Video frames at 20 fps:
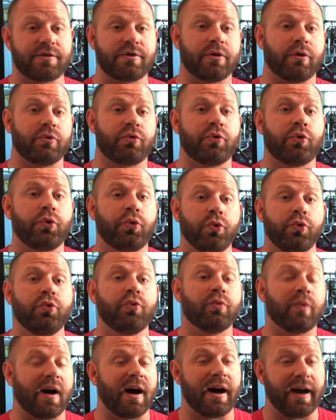So too
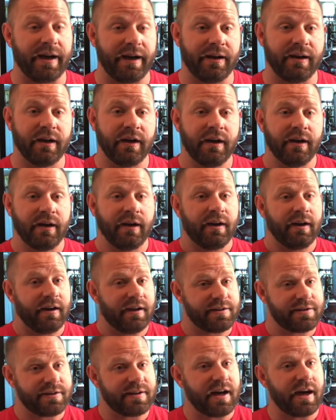wide
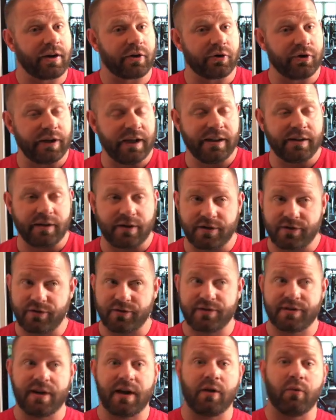is not good either. So
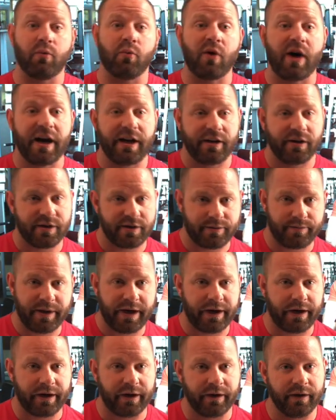it's not wider is
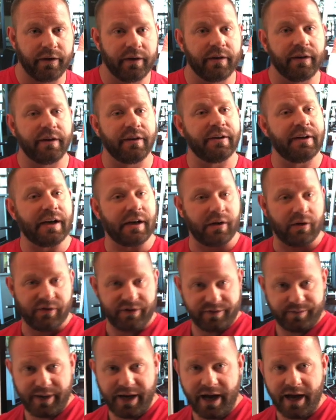better, narrow
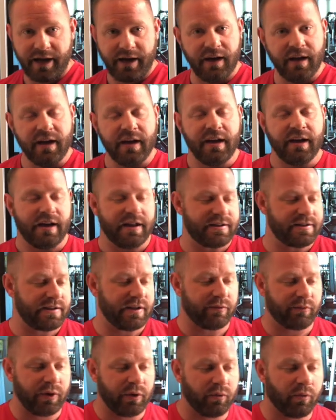is bad. It's
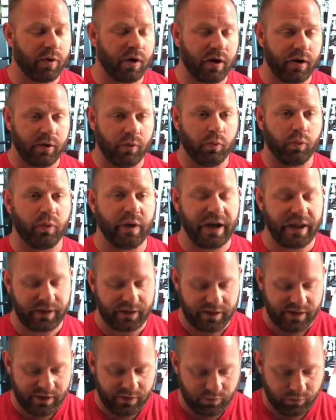that we want a
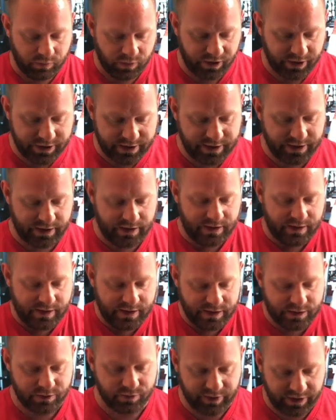width that works in
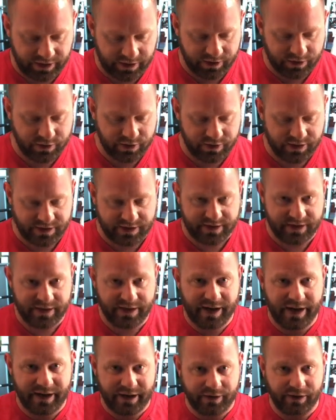this range that's
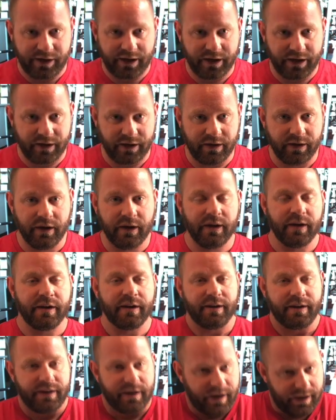not out here,
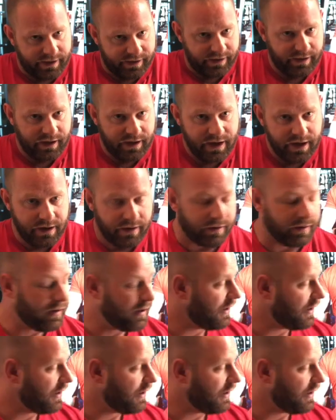not in here.